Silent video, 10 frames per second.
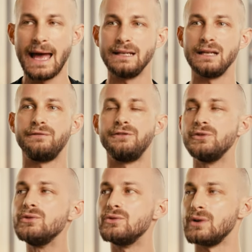And if
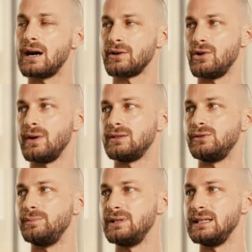you are going
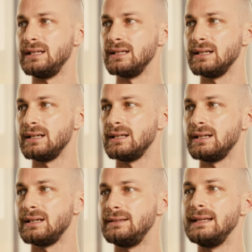to be
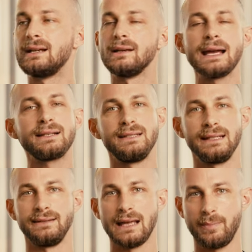
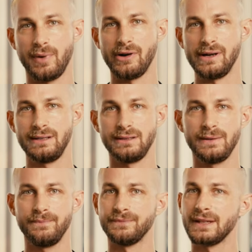neglecting that part,
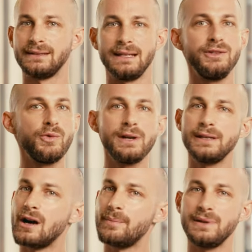then you will
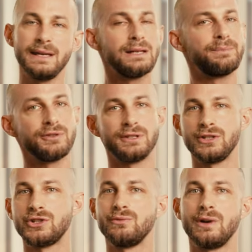not be in a
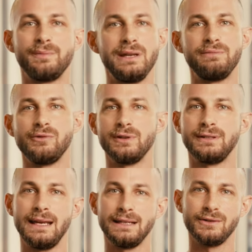position where people will
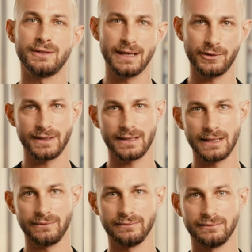take you
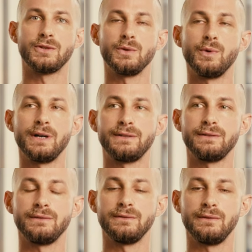seriously. So
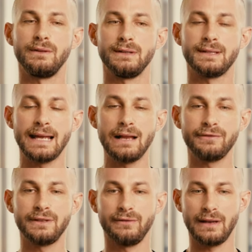what
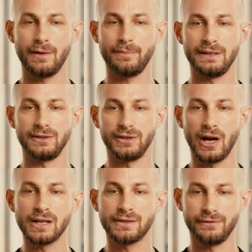self-development
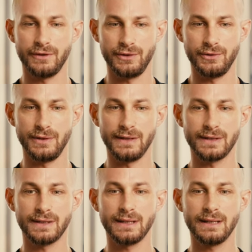does for you
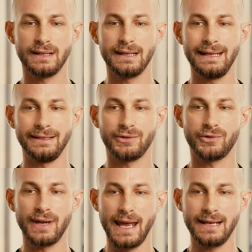is it
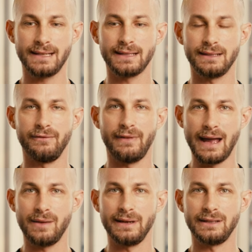creates an
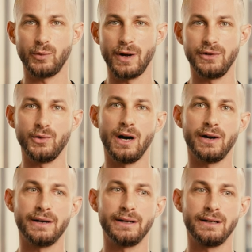environment where you
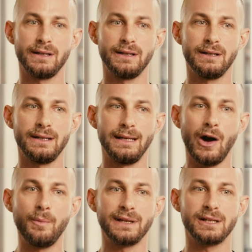are
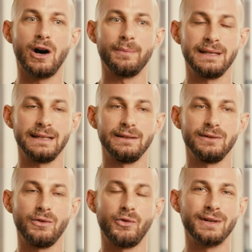now becoming
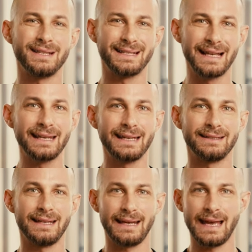
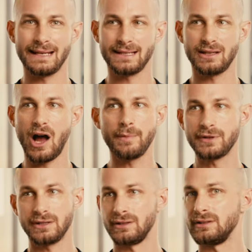resilient against
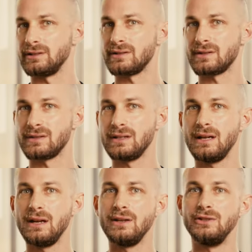obstacles.
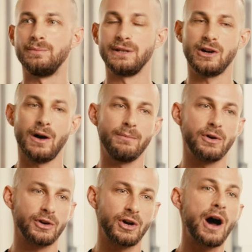You become
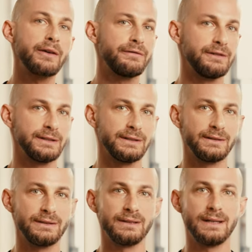more
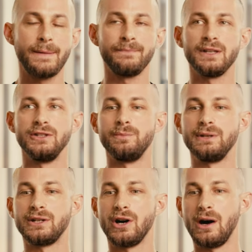confident. You
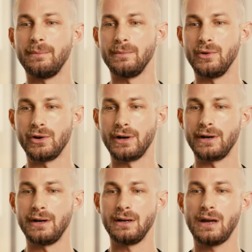become
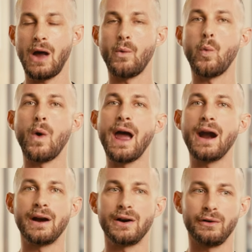more
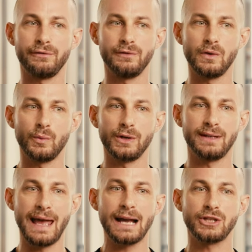aware of
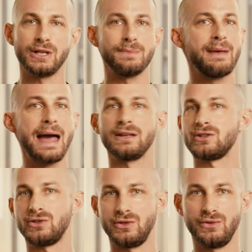what actually
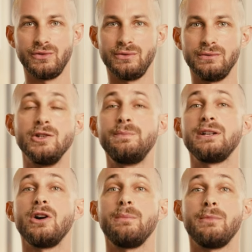matters to you. And you
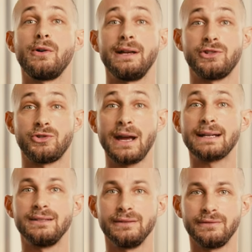become more
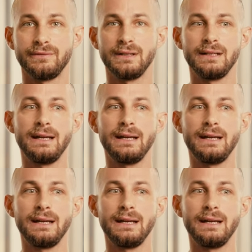attractive.